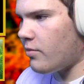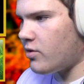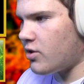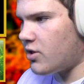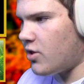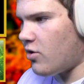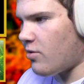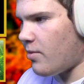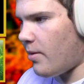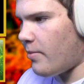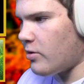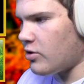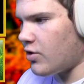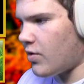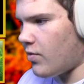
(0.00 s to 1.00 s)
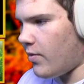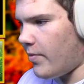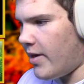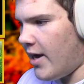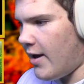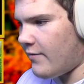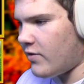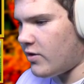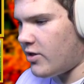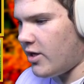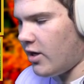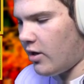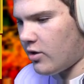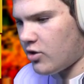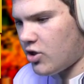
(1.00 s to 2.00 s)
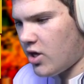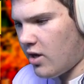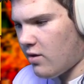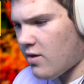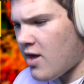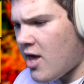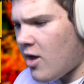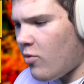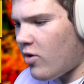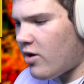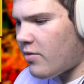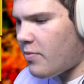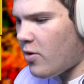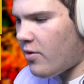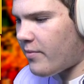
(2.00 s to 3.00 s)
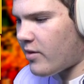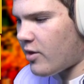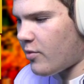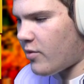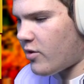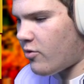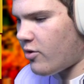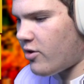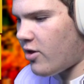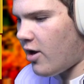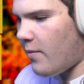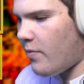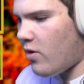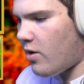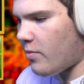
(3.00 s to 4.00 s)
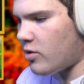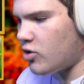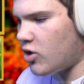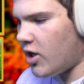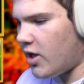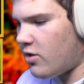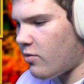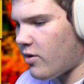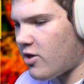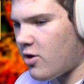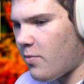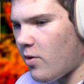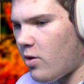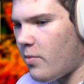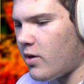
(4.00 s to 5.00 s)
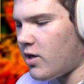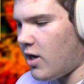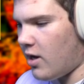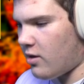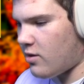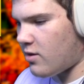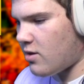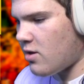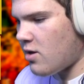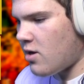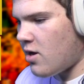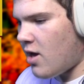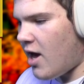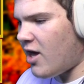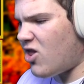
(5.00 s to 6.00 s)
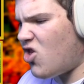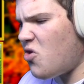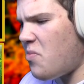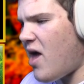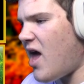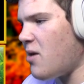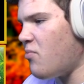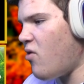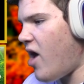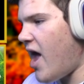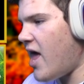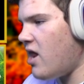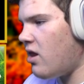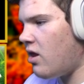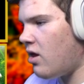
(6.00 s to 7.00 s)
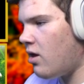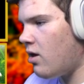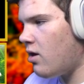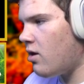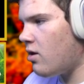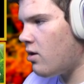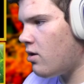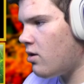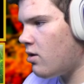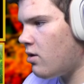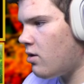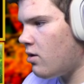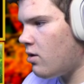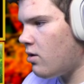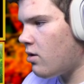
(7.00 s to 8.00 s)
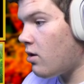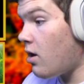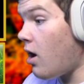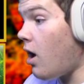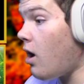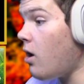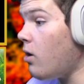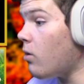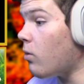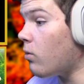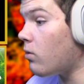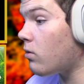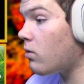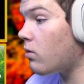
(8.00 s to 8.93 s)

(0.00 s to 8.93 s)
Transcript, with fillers: I'm gonna just use my potions while we have the chance. Well, in the Pokemon Center, restore your entire Pokemon. Would you like to rest your Pokemon? Yes. Not too bad, brat. Oh!